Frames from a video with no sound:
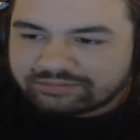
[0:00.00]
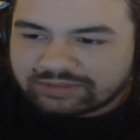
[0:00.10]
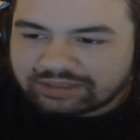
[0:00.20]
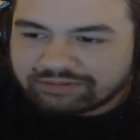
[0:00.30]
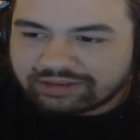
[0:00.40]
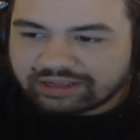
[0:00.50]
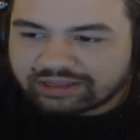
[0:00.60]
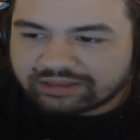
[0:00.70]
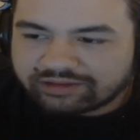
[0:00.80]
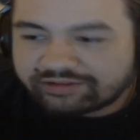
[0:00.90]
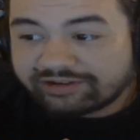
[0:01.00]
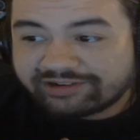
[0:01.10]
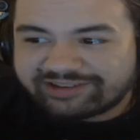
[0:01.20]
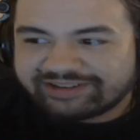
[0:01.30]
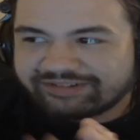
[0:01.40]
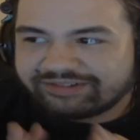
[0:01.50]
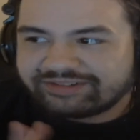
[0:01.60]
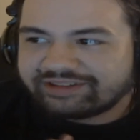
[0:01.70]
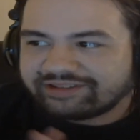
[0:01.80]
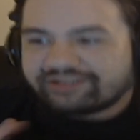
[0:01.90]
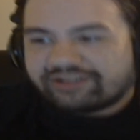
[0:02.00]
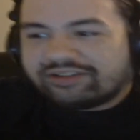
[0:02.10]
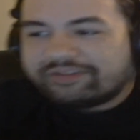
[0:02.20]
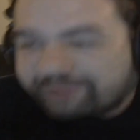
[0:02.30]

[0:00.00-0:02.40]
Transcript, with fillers: We got The Surge 2, Seesaw,